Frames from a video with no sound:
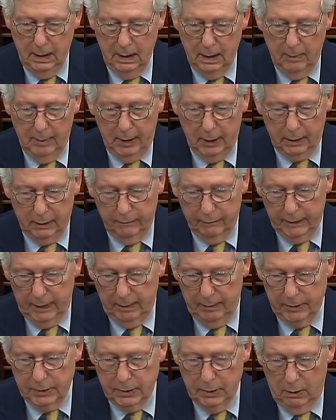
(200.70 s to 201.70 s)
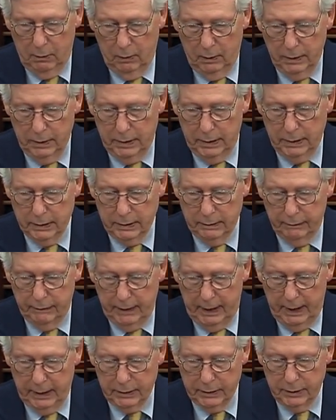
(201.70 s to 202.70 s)
American families don't want tens of
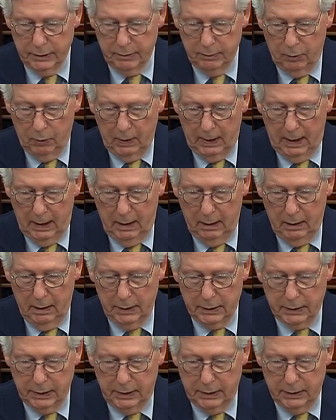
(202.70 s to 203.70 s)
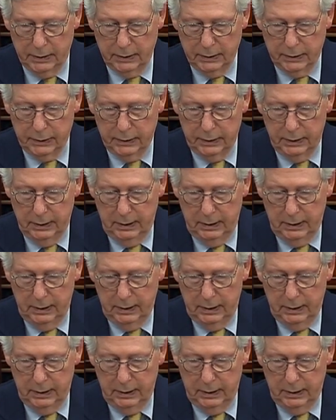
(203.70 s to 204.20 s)
thousands more IRS agents.